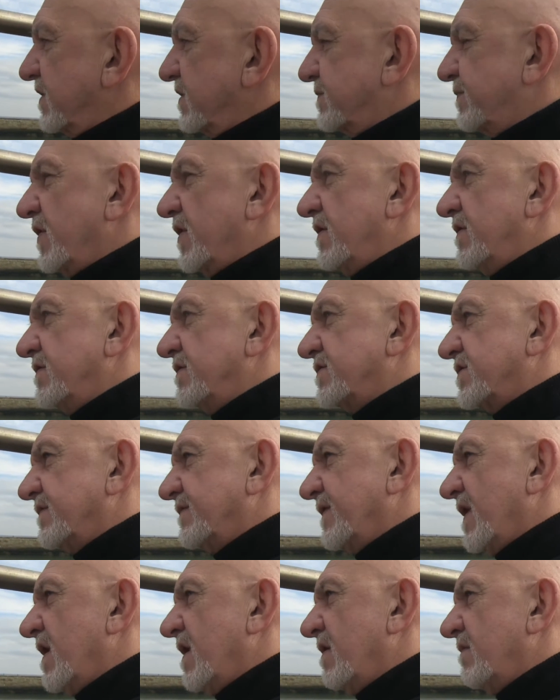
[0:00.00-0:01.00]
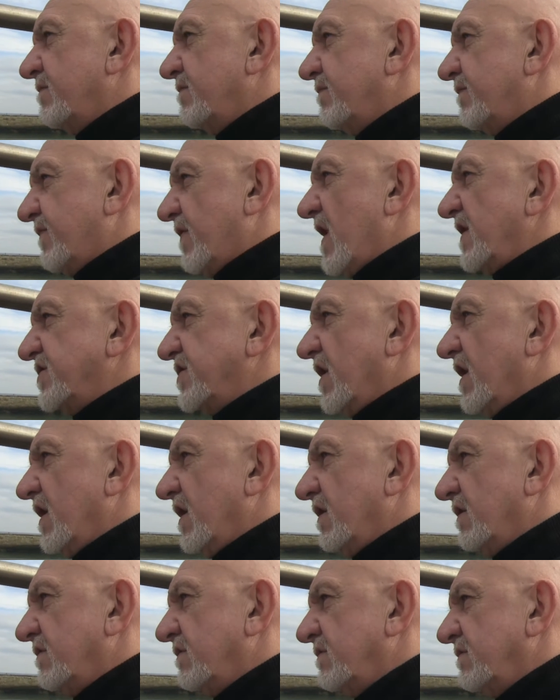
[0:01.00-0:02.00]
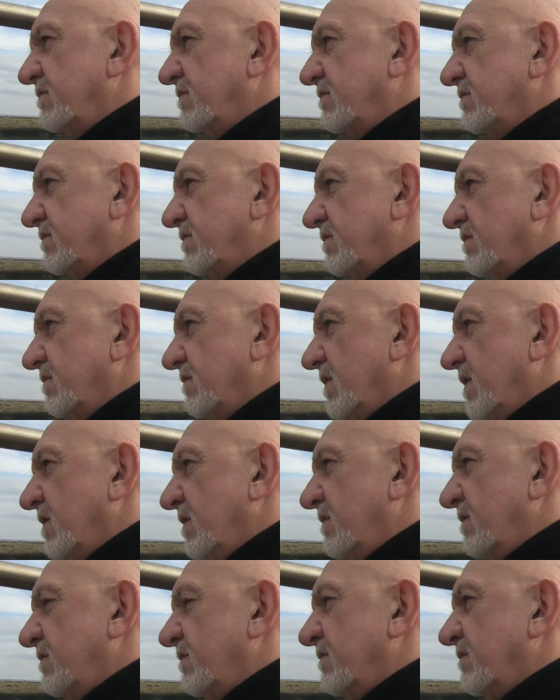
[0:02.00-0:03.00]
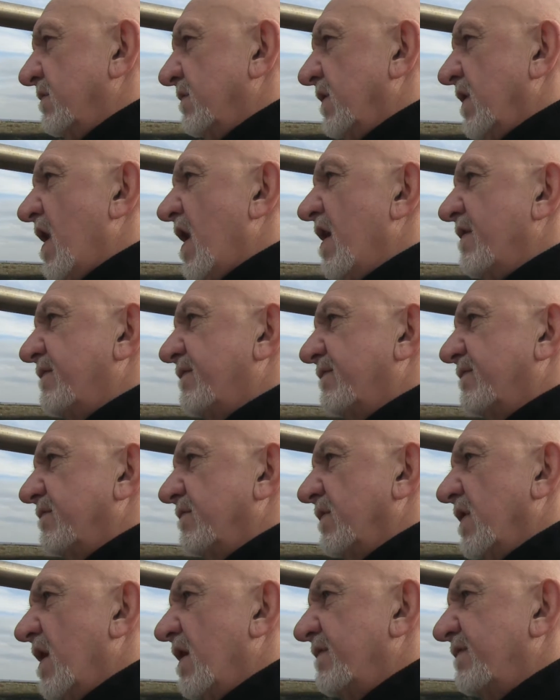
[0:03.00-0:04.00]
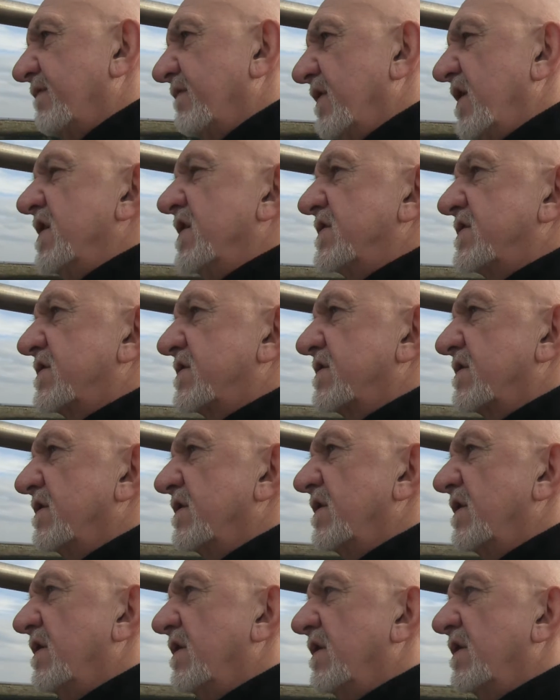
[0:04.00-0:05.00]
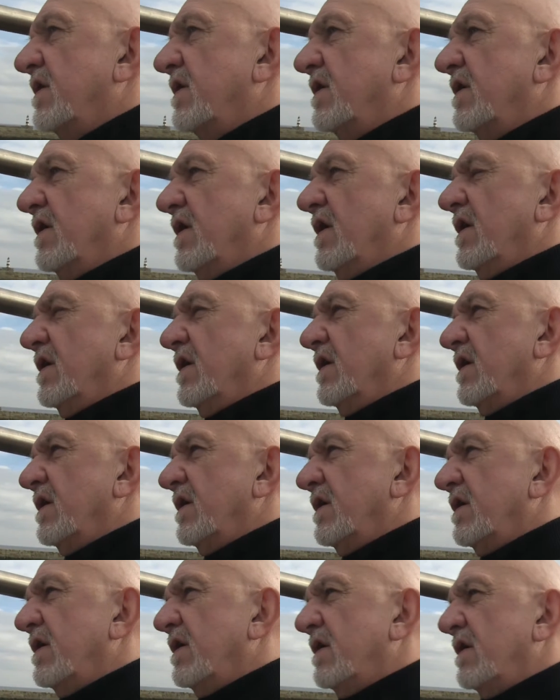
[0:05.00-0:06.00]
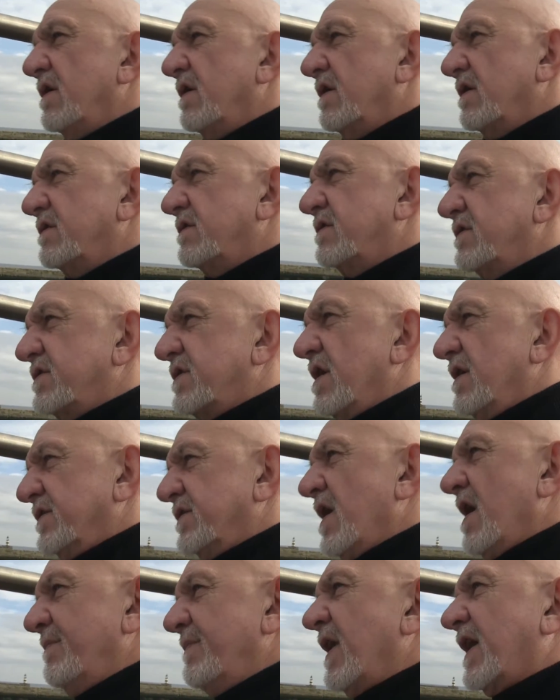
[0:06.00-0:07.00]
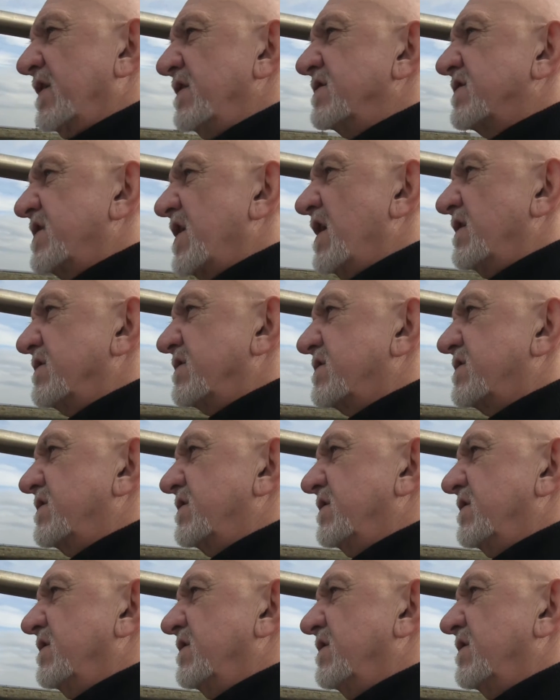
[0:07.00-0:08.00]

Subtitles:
experience of how fragile life is. Does that making sense to you?